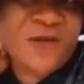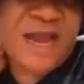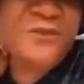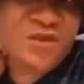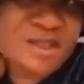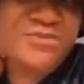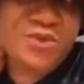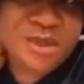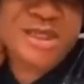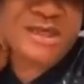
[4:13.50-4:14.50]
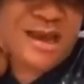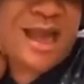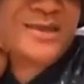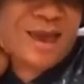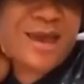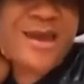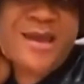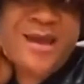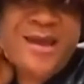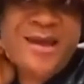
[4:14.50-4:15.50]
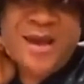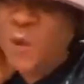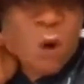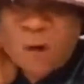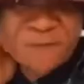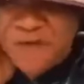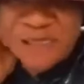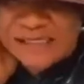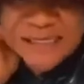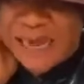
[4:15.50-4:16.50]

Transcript: mi mo fine mo need nla yeah won fi mi